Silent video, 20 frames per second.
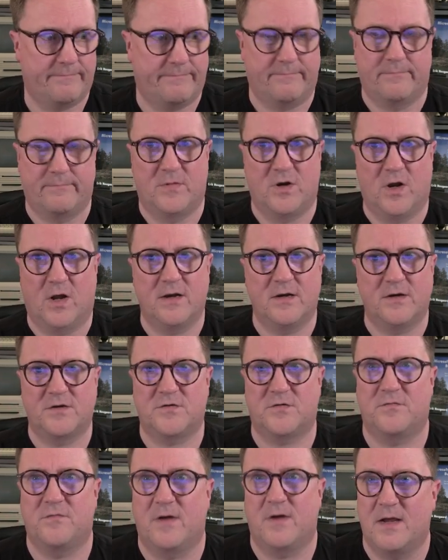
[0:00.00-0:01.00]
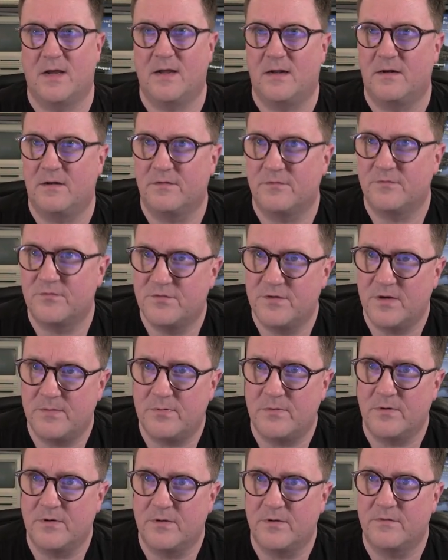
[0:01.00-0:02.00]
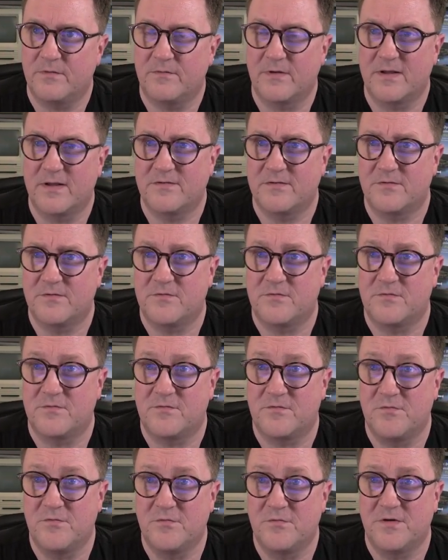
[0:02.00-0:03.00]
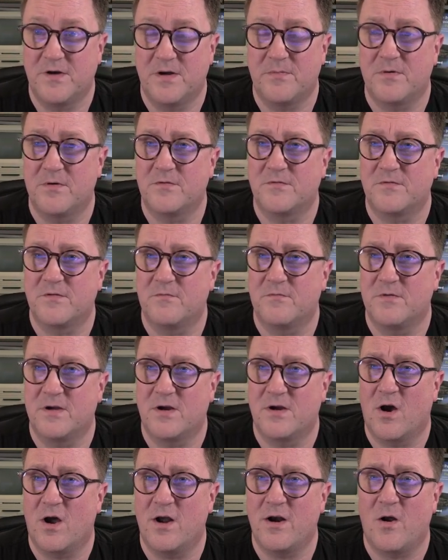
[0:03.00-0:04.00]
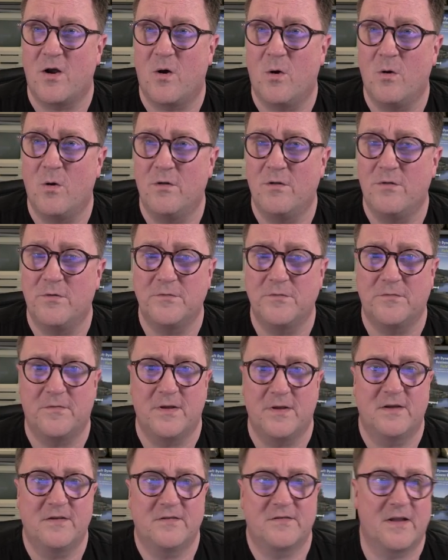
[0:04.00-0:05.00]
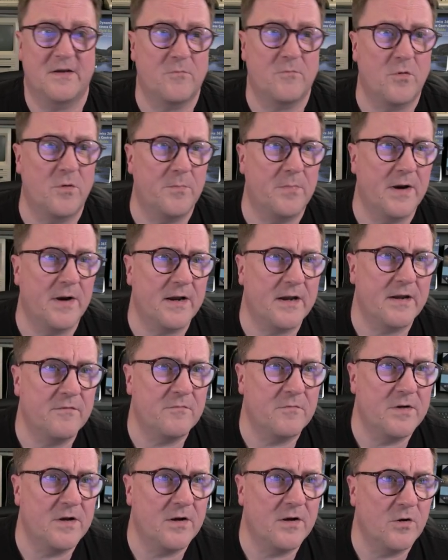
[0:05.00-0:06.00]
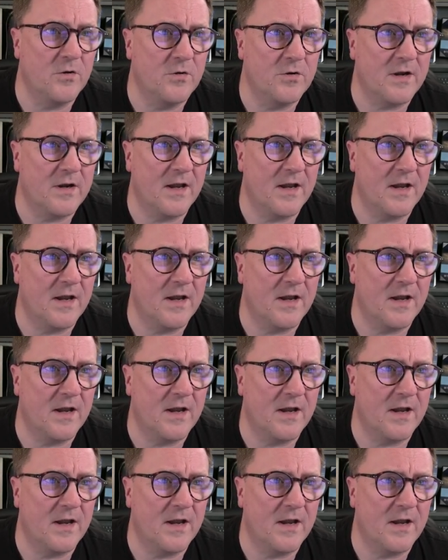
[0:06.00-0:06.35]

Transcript: not a trial SharePoint. That's a true SharePoint. So we got all those things that were back. If we look